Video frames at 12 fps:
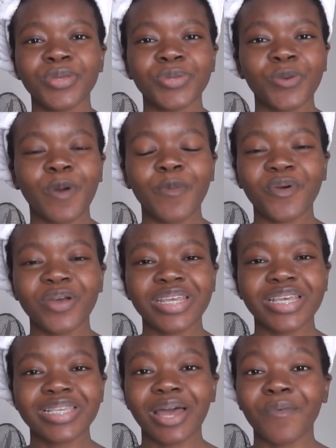So my point
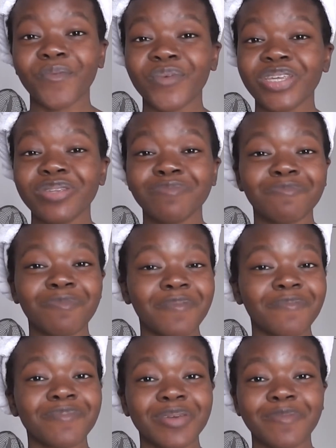is that we,
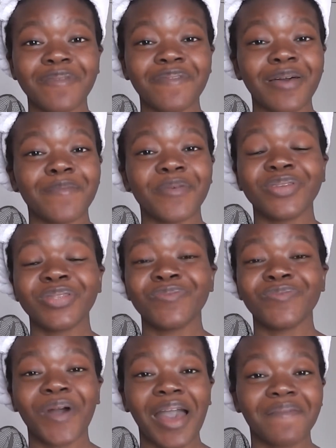my, me and my flatmate, we
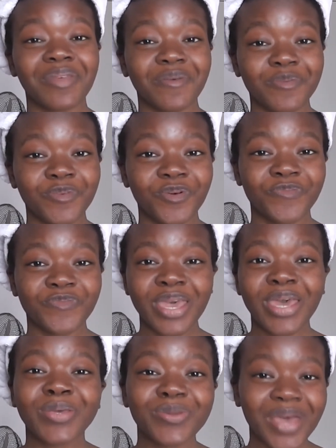do not have that rapport.
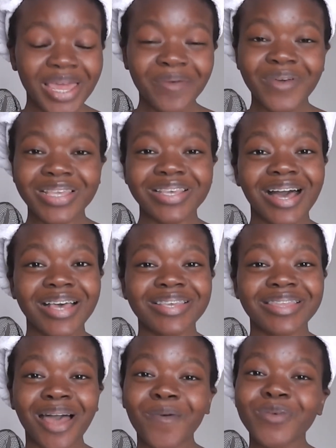So anyways, guys,
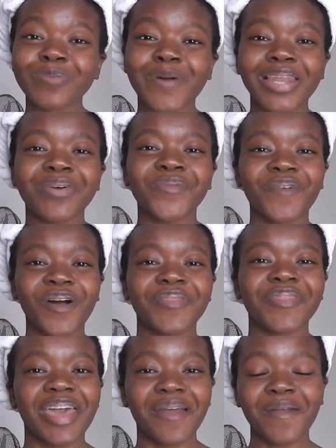that was my little
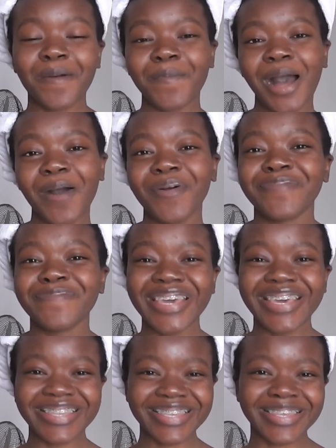rant there about
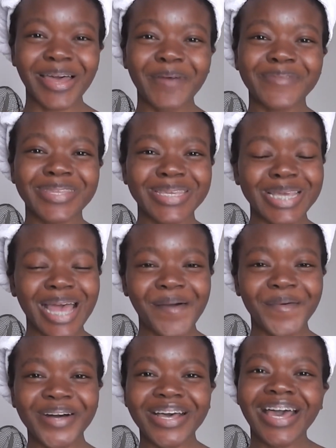being disturbed in the
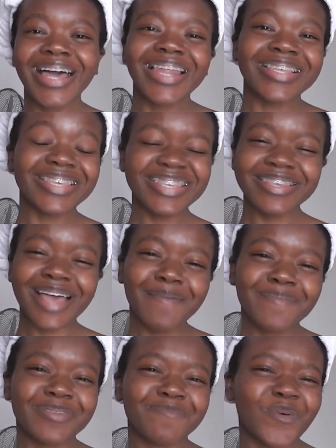shower. Like this has
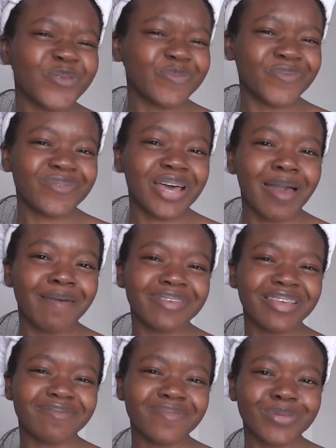happened multiple times,
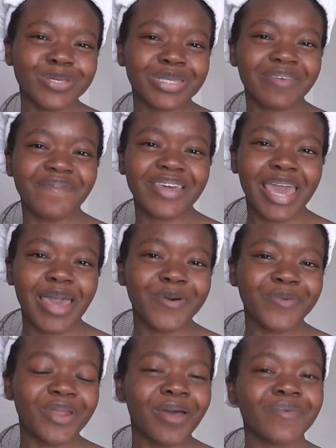like not just living here,
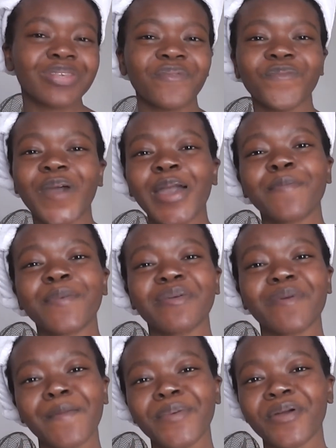but when I was living back at my
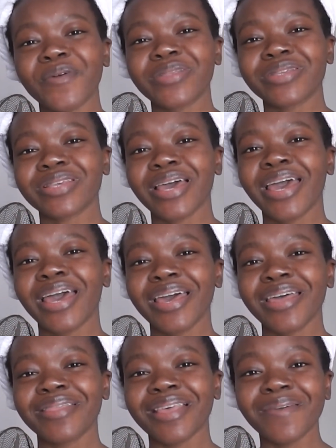grandparents',
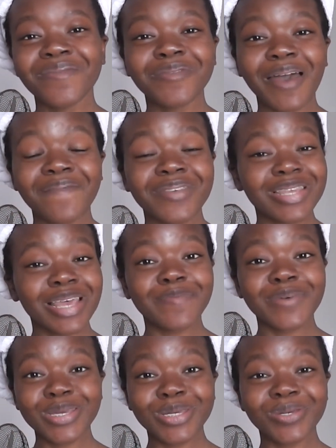they would have the
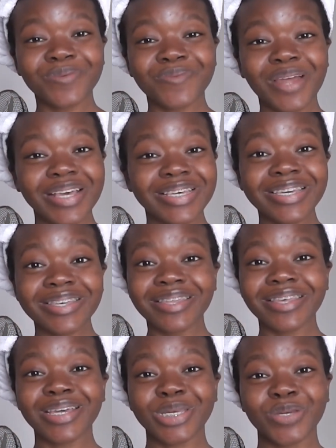same issue. Like
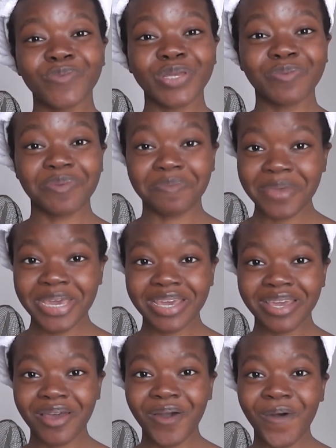either the issue is with
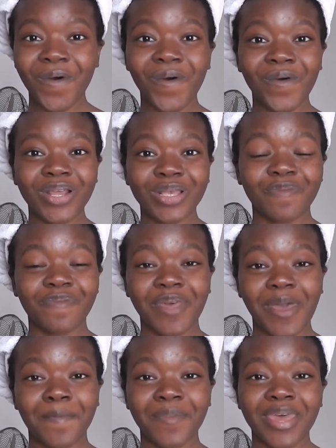me or with
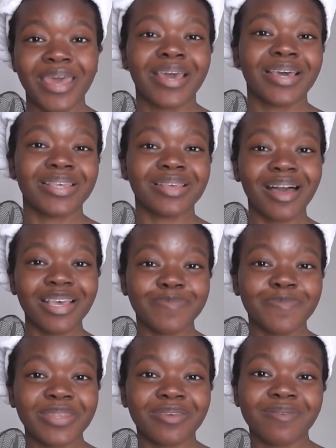them because I
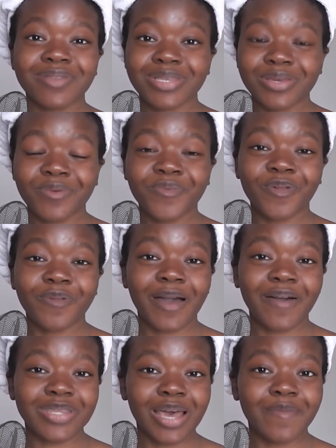spend a considerable
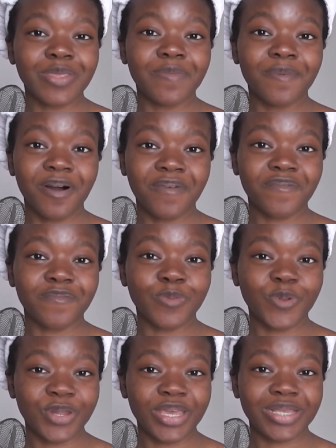amount of time in the bathroom to
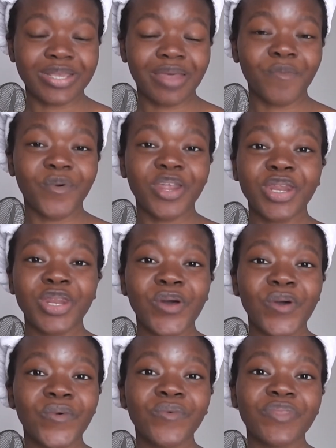be honest. Like when I
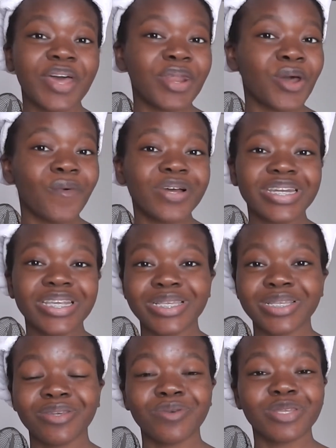know that no one
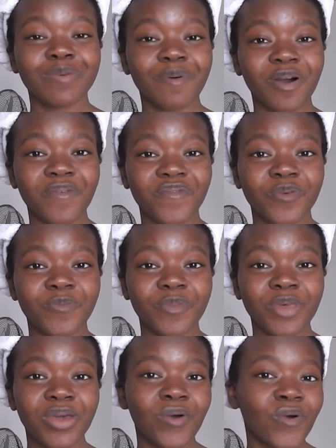needs to use the bathroom
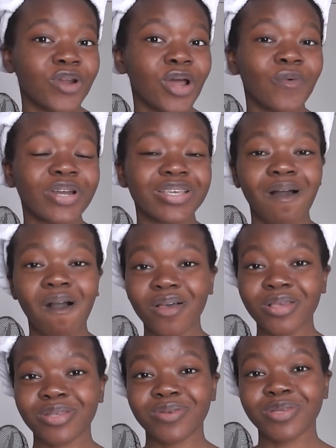or no one has
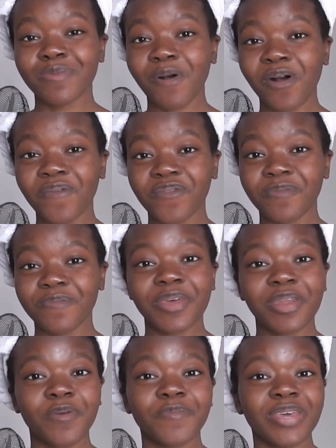asked to use the bathroom,
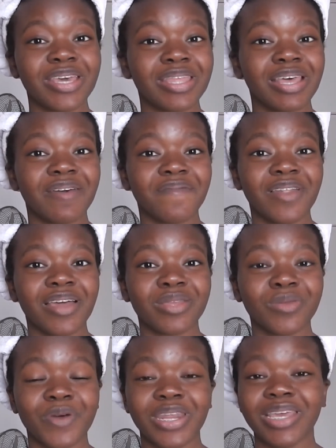then I'll be in there for
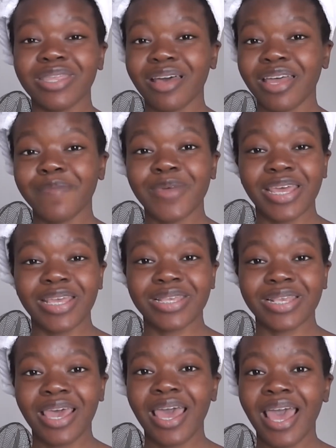like 20, 30 minutes.